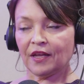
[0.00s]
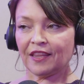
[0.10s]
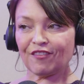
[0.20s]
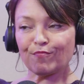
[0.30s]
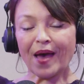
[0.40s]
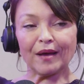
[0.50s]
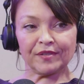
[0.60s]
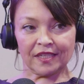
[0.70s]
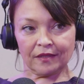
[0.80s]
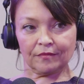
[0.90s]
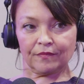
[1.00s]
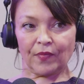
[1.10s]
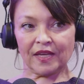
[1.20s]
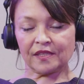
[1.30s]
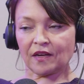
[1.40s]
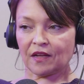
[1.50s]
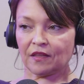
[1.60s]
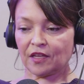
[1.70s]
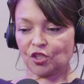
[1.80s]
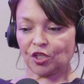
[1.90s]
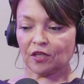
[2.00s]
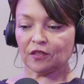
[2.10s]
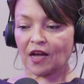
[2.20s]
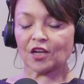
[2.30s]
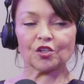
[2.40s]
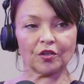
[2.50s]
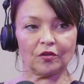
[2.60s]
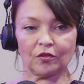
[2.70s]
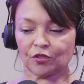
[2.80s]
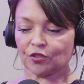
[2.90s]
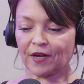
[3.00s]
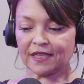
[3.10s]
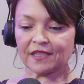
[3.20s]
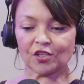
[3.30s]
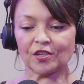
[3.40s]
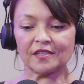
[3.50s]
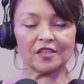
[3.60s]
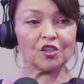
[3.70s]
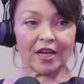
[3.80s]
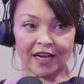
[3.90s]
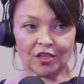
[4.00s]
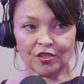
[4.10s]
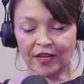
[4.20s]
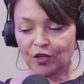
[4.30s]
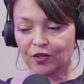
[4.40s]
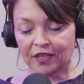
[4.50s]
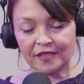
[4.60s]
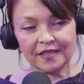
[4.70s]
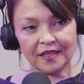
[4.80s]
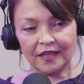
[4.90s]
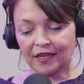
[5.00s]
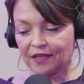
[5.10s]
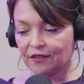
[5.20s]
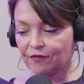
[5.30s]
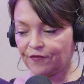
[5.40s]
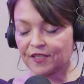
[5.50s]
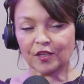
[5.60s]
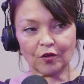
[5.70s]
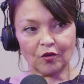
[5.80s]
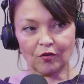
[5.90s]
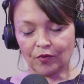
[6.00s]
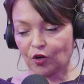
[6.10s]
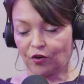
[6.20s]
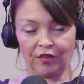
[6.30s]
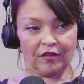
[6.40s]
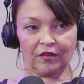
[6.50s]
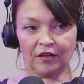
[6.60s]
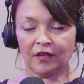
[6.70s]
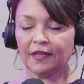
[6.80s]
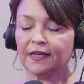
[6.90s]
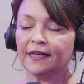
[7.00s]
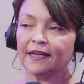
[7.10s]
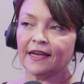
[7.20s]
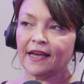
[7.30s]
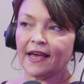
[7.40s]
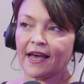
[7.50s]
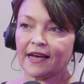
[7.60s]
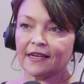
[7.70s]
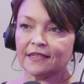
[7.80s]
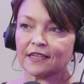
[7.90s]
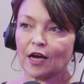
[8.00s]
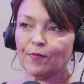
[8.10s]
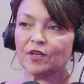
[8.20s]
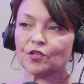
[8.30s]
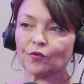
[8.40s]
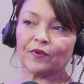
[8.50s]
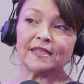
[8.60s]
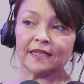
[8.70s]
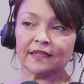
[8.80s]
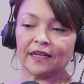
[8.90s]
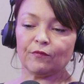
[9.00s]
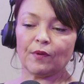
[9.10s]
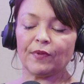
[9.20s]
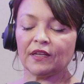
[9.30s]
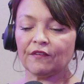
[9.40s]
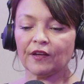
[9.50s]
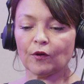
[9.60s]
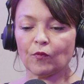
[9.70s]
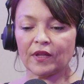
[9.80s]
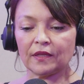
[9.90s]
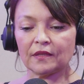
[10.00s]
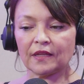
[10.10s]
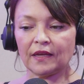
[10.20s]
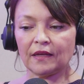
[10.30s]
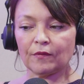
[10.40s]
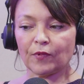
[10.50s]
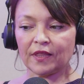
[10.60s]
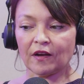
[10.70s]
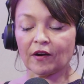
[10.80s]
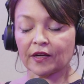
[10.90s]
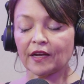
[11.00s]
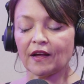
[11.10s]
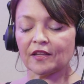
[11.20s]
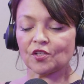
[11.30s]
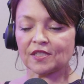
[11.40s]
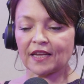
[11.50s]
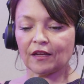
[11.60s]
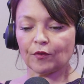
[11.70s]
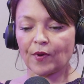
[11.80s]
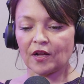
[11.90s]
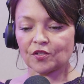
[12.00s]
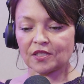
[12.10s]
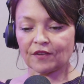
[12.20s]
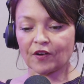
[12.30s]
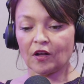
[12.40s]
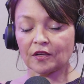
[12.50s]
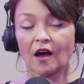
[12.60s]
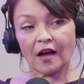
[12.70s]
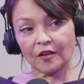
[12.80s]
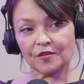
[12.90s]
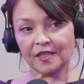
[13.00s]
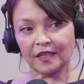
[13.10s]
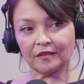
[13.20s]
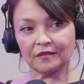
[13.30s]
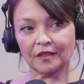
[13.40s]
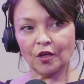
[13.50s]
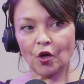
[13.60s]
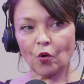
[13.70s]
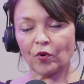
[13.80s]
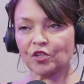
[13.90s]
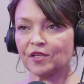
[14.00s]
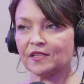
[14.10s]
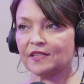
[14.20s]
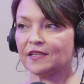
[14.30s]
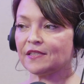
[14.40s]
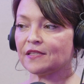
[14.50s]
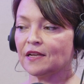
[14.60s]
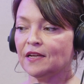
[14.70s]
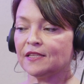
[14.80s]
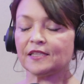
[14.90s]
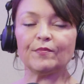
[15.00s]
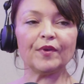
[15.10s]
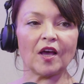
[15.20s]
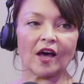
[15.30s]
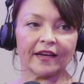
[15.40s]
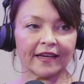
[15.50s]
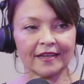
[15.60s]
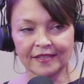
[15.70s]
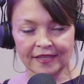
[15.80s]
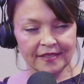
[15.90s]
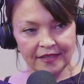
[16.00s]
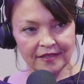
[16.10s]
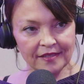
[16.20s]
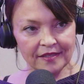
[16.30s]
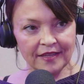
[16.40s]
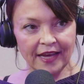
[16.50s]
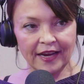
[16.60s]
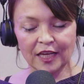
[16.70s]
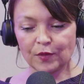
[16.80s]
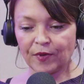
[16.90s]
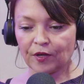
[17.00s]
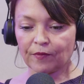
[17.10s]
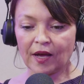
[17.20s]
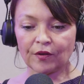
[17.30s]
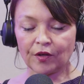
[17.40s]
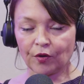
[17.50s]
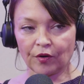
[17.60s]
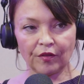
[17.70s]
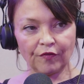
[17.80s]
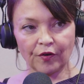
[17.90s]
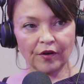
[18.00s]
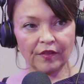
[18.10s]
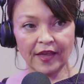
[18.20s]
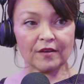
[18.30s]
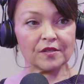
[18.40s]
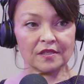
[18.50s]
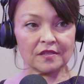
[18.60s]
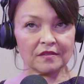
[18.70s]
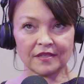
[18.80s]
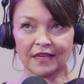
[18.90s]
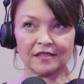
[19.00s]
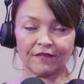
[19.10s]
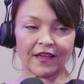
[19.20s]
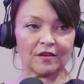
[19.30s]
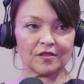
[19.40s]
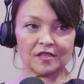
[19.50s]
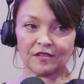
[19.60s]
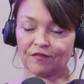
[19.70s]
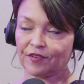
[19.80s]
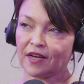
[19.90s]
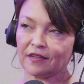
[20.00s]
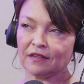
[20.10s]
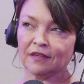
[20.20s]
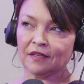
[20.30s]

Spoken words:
they've mapped it based on the geological transitions and change that you can see in physical Earth. And up until recently, we've been living in what the archaeologists and anthropologists have called Holocene, which is this symbiotic existence that has been around on Earth for thousands, tens of thousands, if not